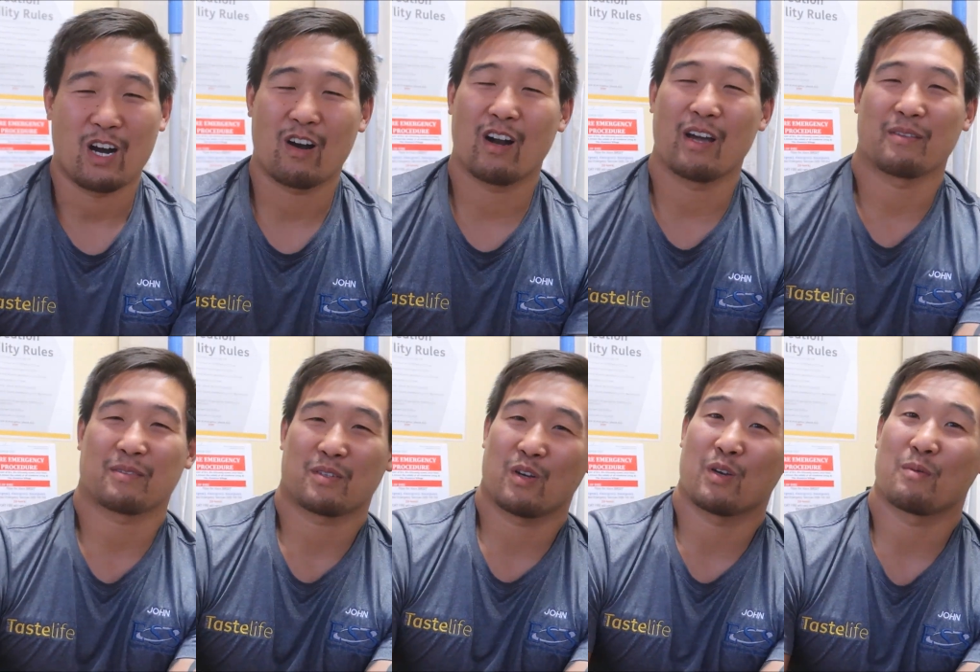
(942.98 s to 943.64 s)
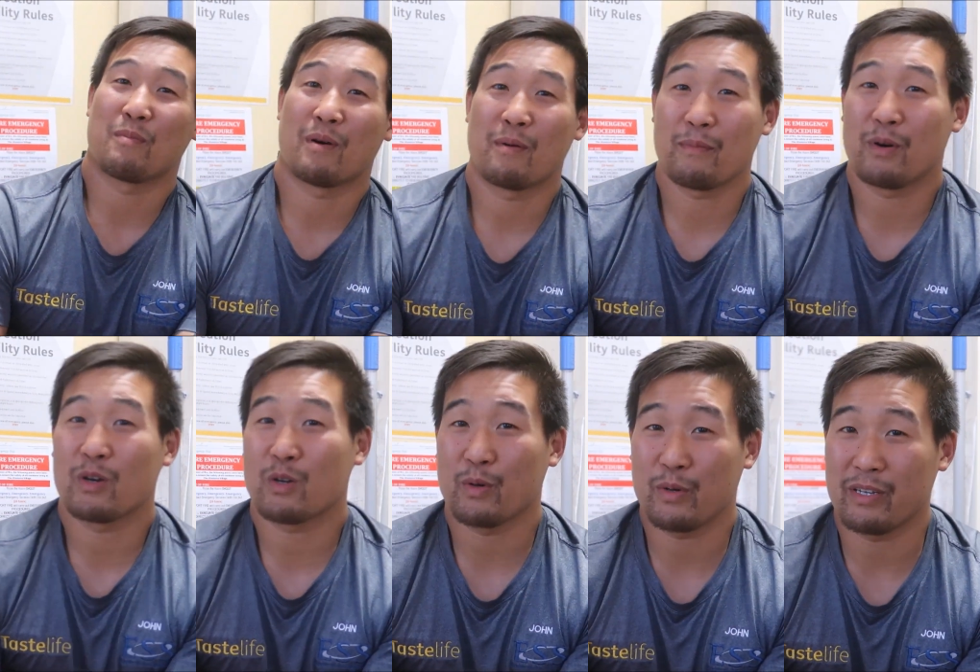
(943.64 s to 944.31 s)
All right. So my
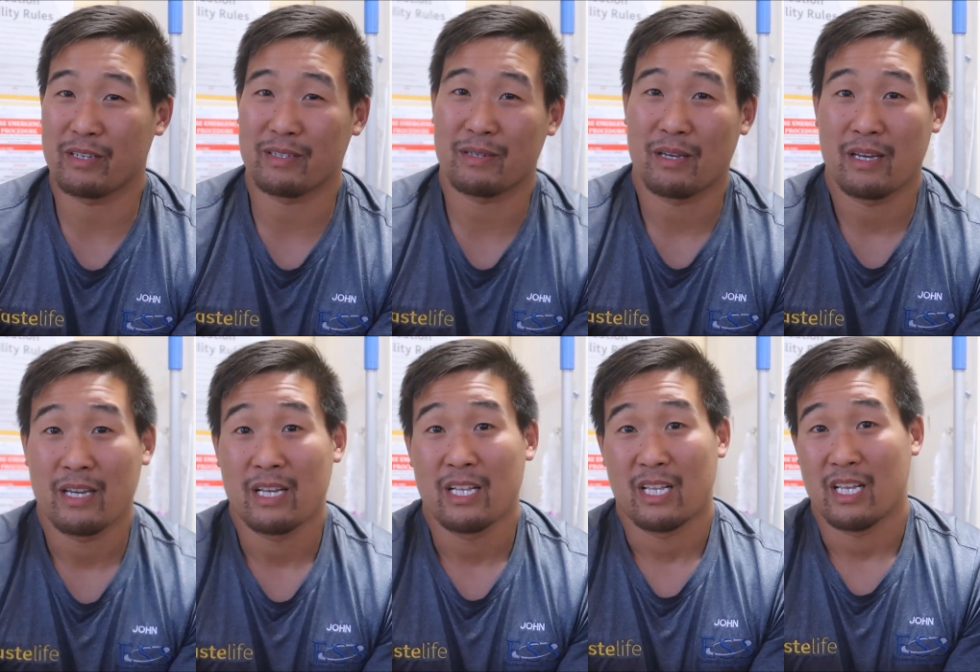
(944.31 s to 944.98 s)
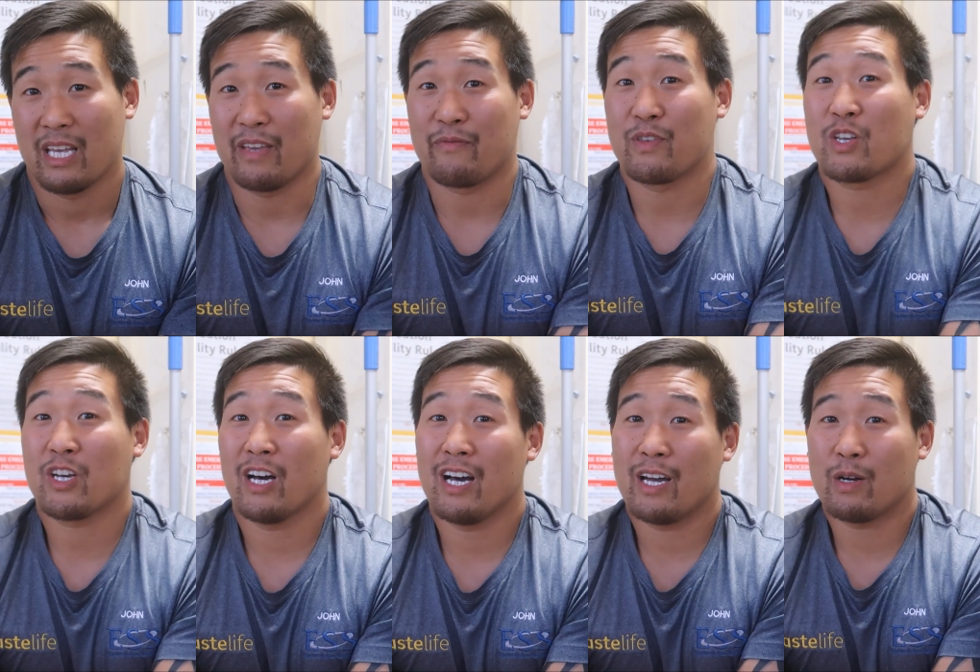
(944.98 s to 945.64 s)
motto is, if you
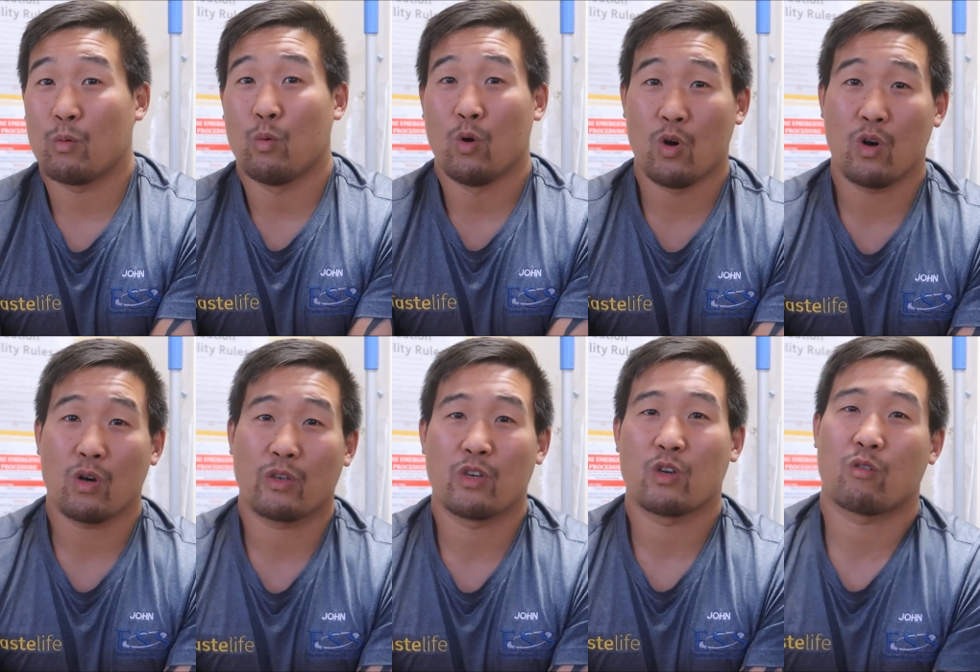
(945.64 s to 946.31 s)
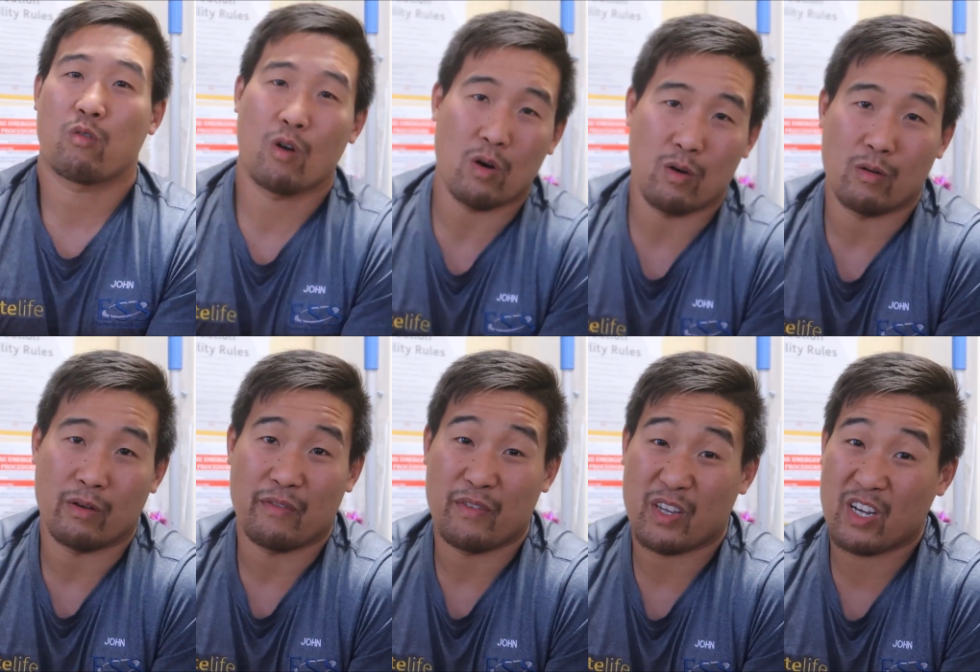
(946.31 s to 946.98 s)
can't walk, you
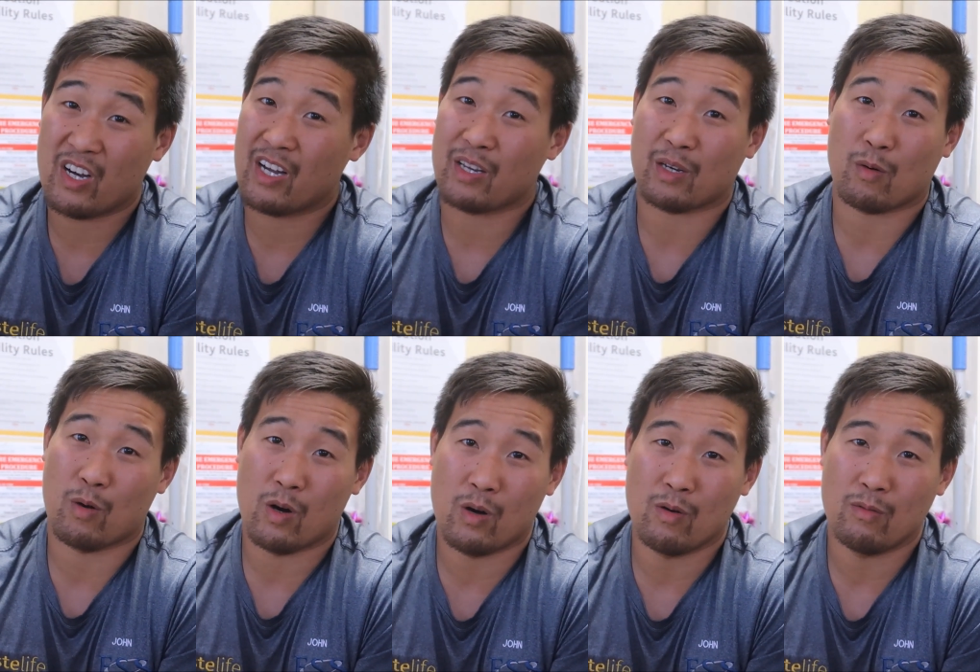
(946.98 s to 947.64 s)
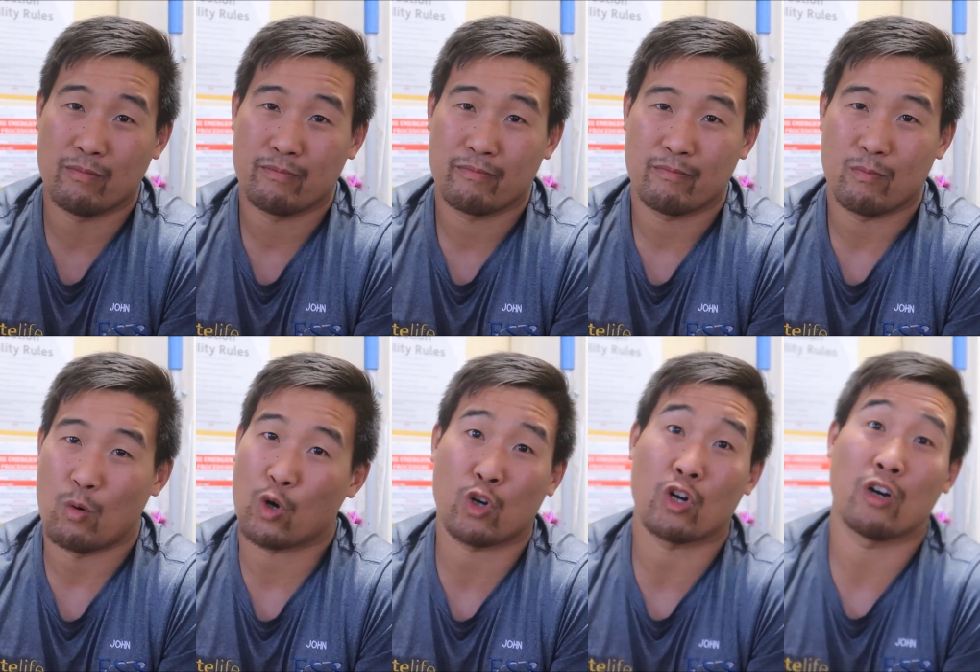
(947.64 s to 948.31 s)
crawl. If you can't crawl,
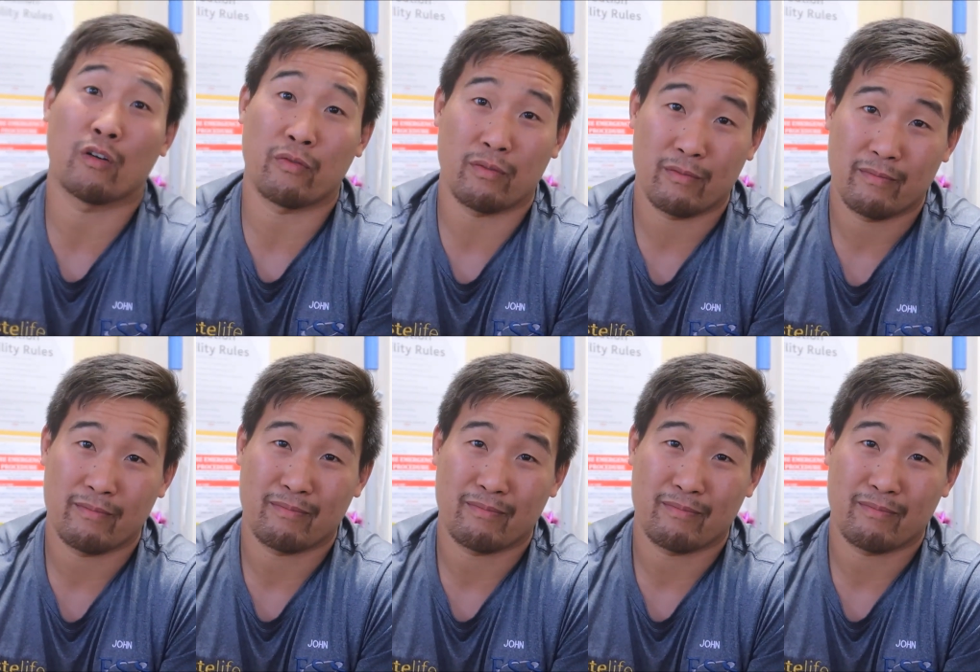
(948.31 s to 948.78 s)
walk it off.